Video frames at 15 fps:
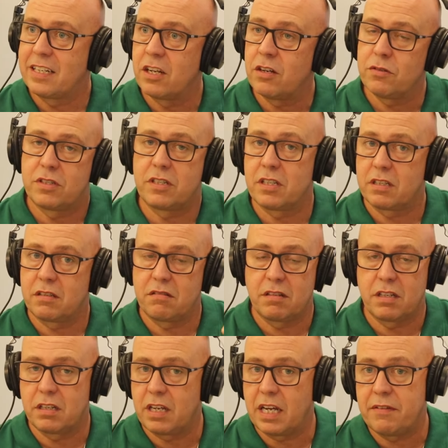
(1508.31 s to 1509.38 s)
Knows the
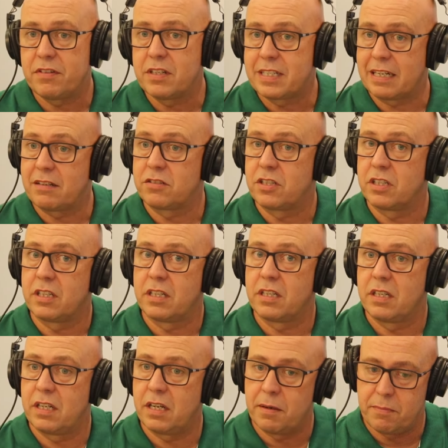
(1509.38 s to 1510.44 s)
even down to
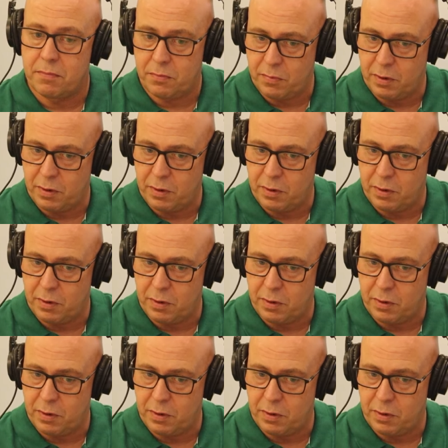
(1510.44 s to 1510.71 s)
the um,